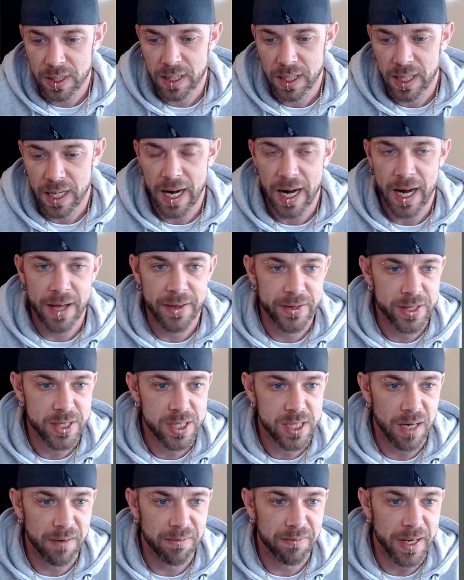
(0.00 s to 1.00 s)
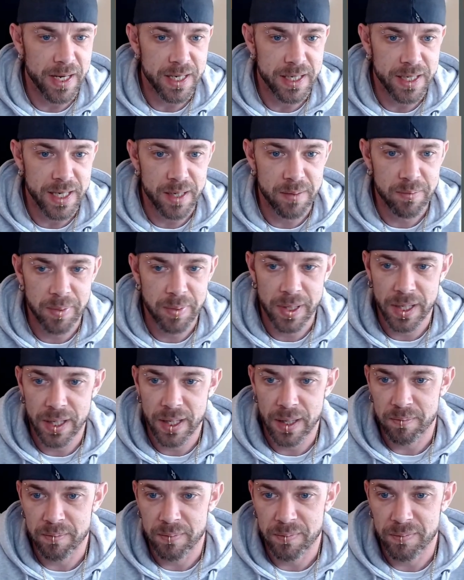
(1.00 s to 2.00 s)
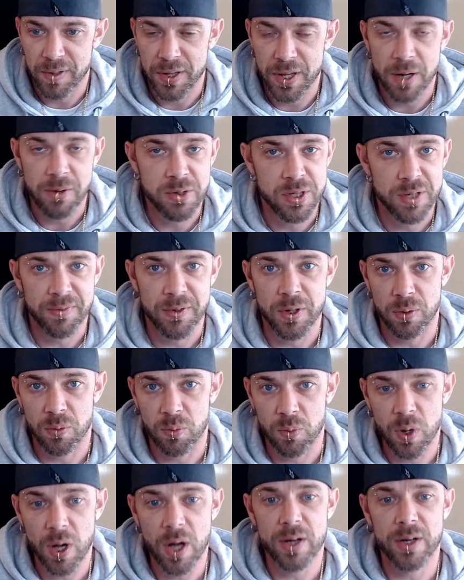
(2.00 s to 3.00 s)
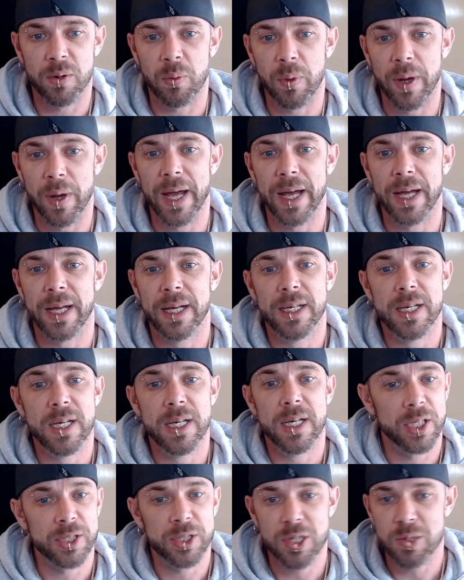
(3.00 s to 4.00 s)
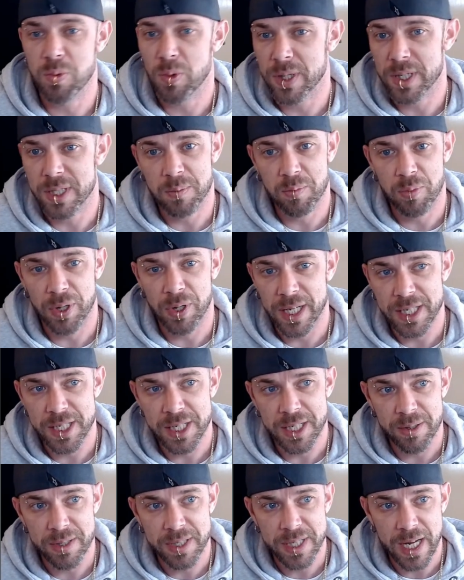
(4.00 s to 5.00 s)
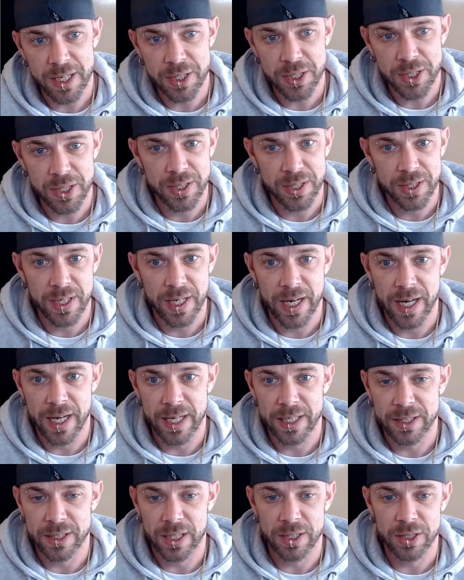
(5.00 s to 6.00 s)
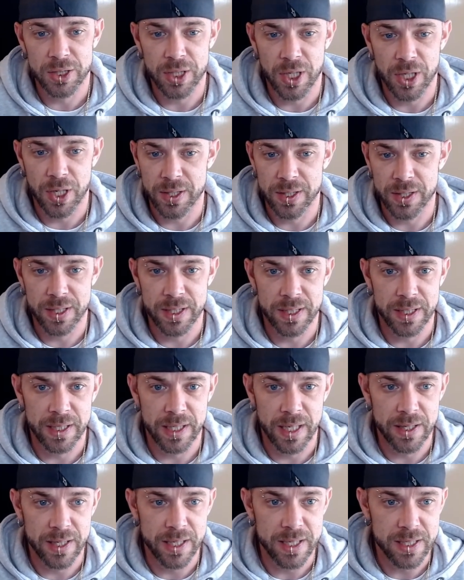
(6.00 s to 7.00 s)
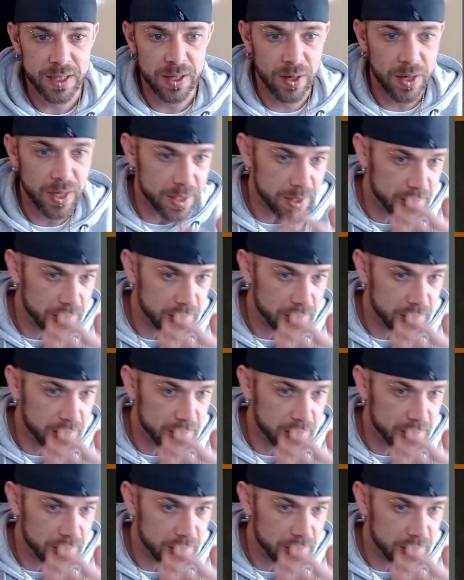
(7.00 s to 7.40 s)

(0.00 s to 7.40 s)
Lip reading: and the stuff they did. But for those of you that weren't aware, I just wanted to bring it to your attention and show you that, you know, these guys